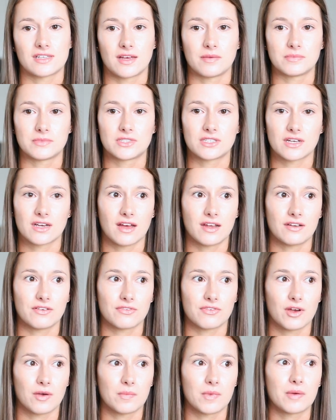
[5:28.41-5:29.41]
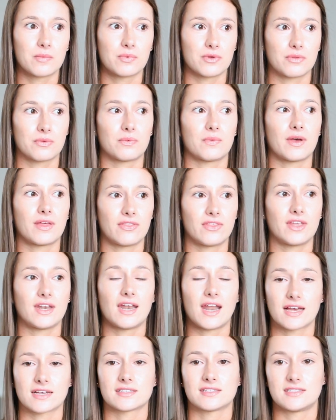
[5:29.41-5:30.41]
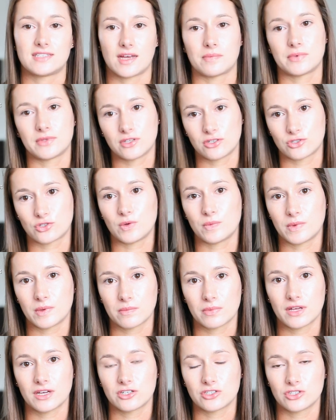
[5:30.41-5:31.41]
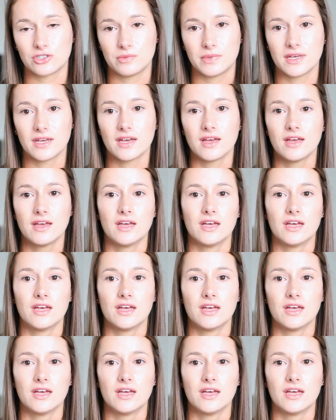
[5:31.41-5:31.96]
um, to kind of come up with what the next step in the treatment plan should be.